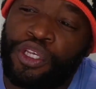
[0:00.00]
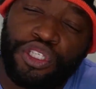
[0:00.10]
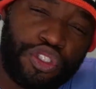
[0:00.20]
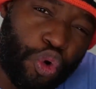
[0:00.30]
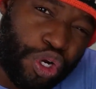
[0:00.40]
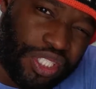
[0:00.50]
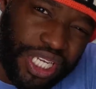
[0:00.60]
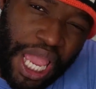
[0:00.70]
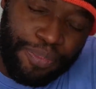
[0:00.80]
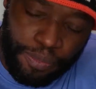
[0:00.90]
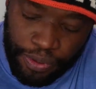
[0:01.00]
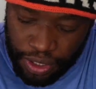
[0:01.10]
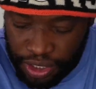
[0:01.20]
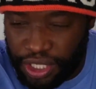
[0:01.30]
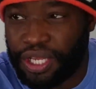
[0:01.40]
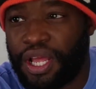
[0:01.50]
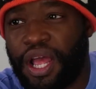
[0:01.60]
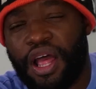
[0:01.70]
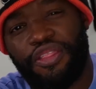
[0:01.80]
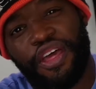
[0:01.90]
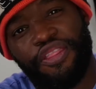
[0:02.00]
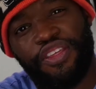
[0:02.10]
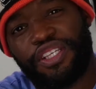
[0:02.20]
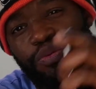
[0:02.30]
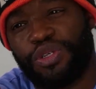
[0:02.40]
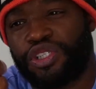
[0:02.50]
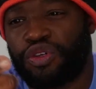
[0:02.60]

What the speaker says: storage capability than this one.